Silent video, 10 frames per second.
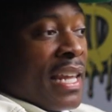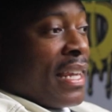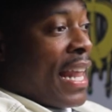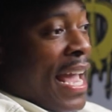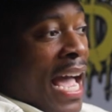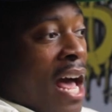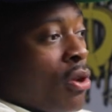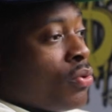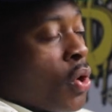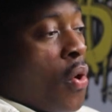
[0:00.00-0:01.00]
Like I
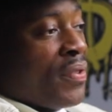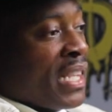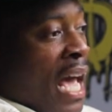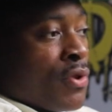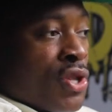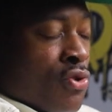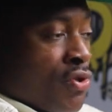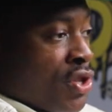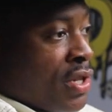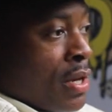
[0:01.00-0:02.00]
don't know if that was
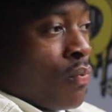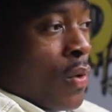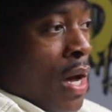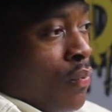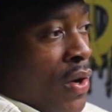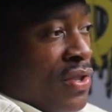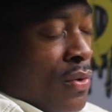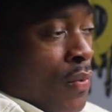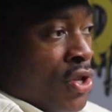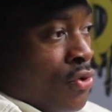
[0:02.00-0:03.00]
was
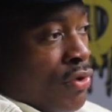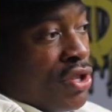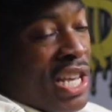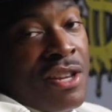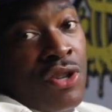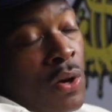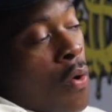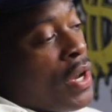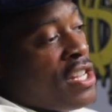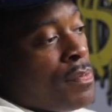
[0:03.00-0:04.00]
was strategic
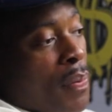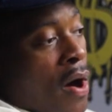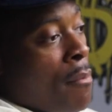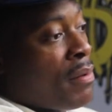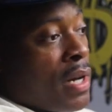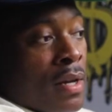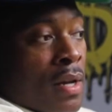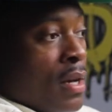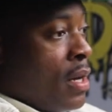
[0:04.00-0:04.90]
on his part, but